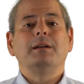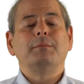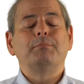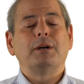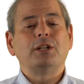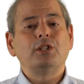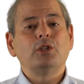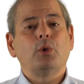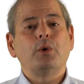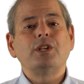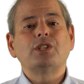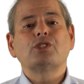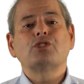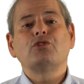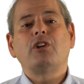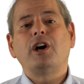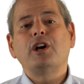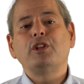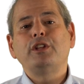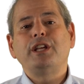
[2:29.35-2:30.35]
But you're always
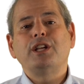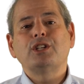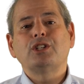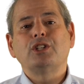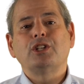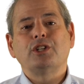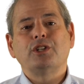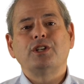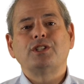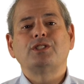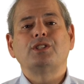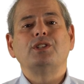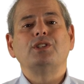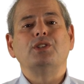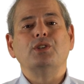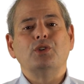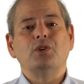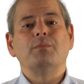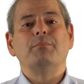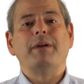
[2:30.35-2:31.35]
strongly encouraged to
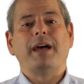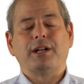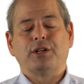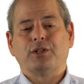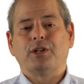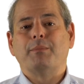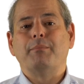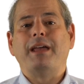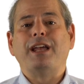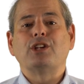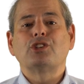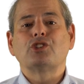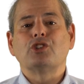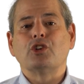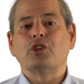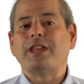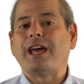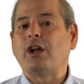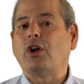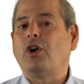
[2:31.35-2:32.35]
do better to make
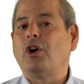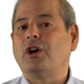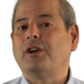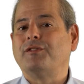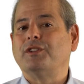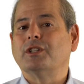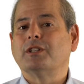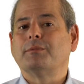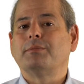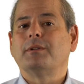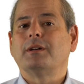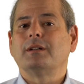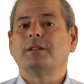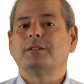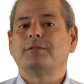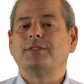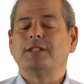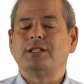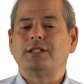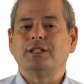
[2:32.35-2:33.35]
sure that all of your
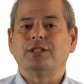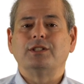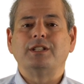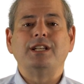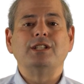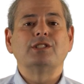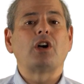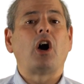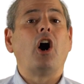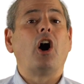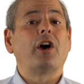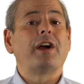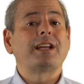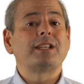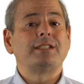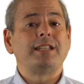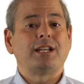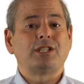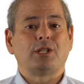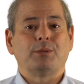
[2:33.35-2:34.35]
facilities are
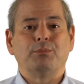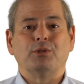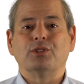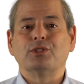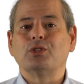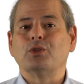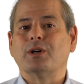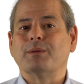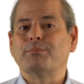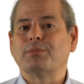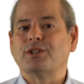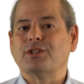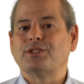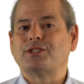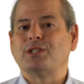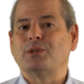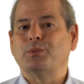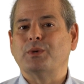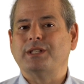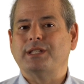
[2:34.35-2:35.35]
accessible to a
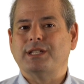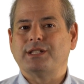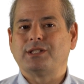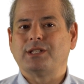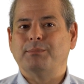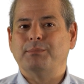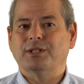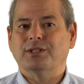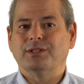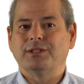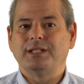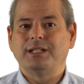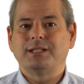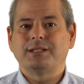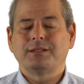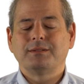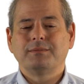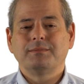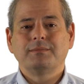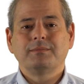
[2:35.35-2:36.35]
person with
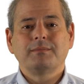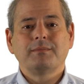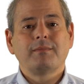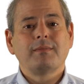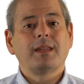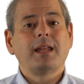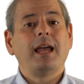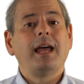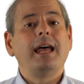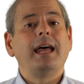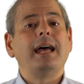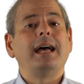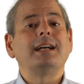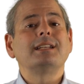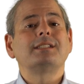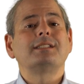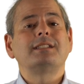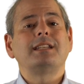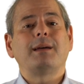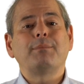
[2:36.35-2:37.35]
disabilities. I'll
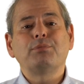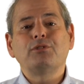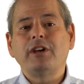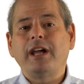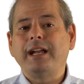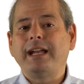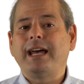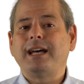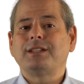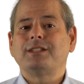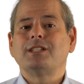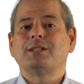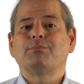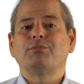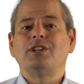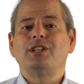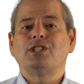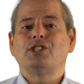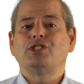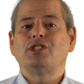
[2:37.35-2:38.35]
separate out this
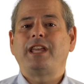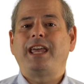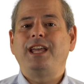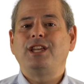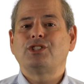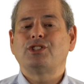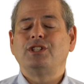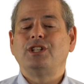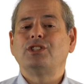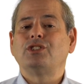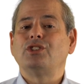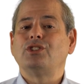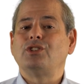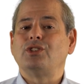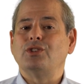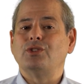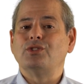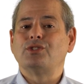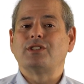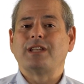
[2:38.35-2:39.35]
presentation into
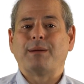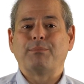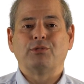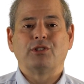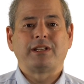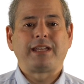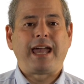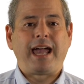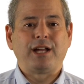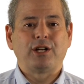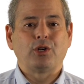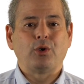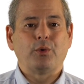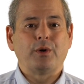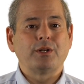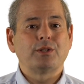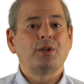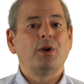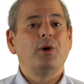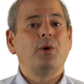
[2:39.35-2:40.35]
two separate
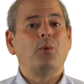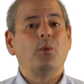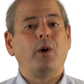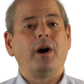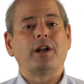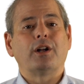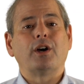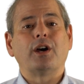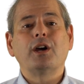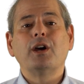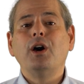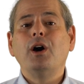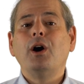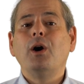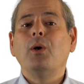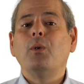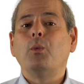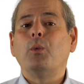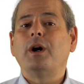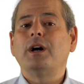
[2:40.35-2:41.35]
categories. One are,
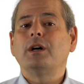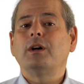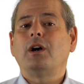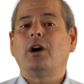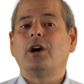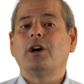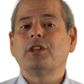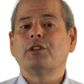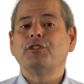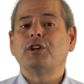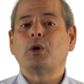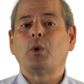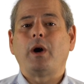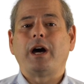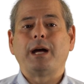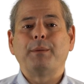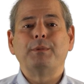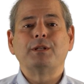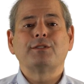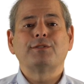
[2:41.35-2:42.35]
what are the
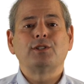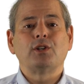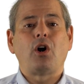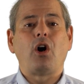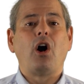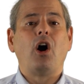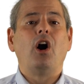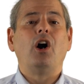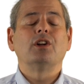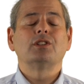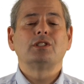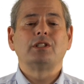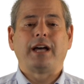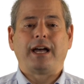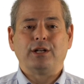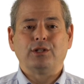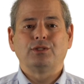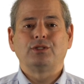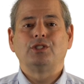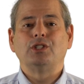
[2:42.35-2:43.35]
requirements for all
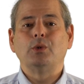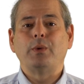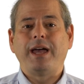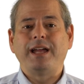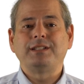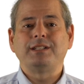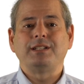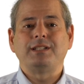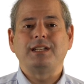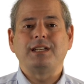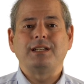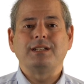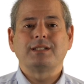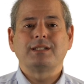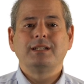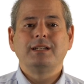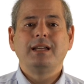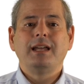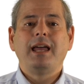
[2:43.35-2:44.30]
Title II entities?